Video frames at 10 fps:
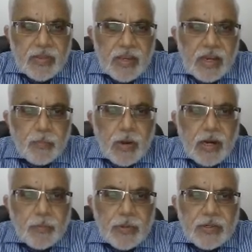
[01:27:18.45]
And
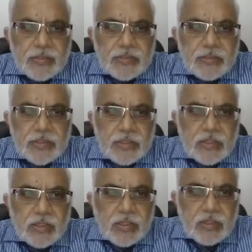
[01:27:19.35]
plant patents,
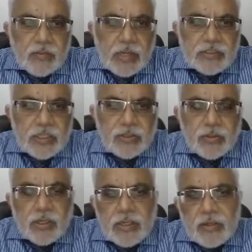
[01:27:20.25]

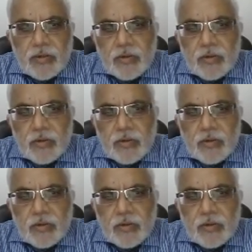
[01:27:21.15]
exclusively